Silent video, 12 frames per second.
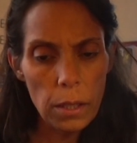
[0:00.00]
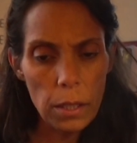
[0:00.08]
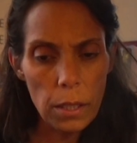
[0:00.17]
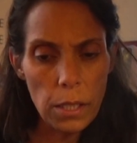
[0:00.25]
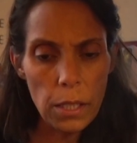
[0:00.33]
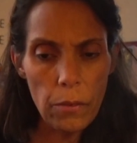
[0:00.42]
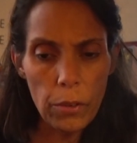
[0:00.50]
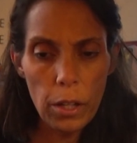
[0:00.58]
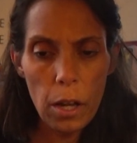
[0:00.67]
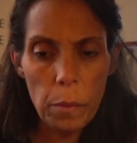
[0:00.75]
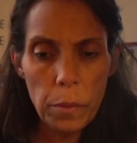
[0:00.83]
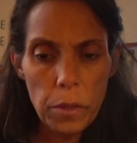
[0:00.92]
The Seven of
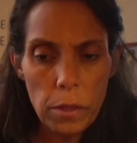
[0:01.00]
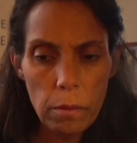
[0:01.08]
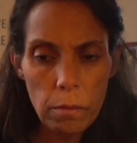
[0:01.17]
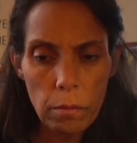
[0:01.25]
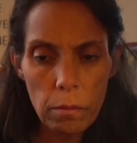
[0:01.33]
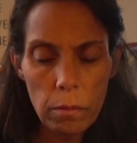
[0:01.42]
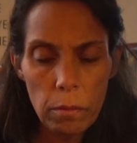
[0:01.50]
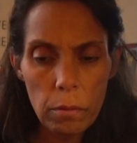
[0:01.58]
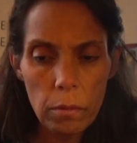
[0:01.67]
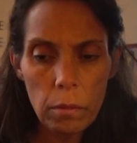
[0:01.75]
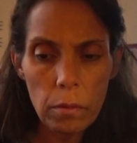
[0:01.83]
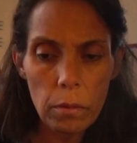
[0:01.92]
Cups.
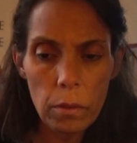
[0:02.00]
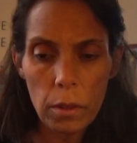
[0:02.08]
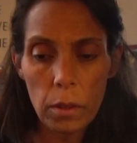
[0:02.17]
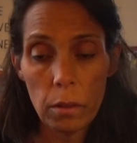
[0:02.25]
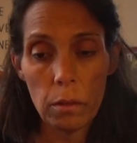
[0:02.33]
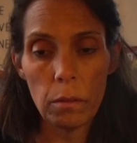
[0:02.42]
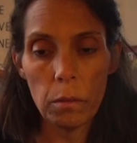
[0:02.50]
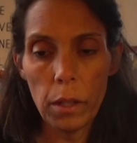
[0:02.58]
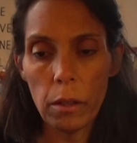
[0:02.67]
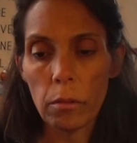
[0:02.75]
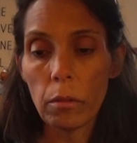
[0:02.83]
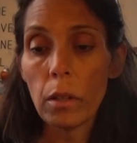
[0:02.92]

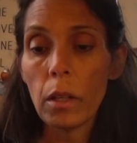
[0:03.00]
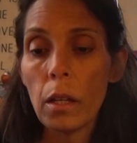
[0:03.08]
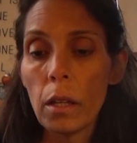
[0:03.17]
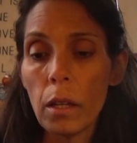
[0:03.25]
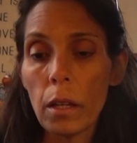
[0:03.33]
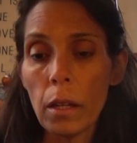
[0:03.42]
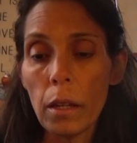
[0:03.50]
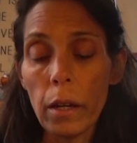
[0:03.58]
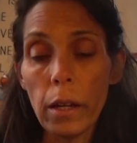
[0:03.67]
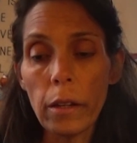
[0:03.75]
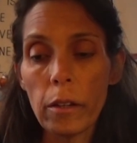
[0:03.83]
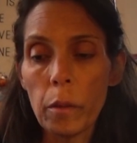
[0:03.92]
Wow.
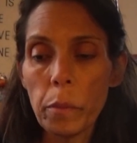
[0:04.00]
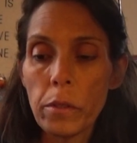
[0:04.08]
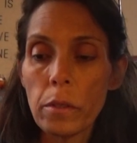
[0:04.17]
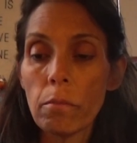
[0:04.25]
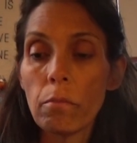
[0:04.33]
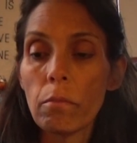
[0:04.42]
Nine of Cups.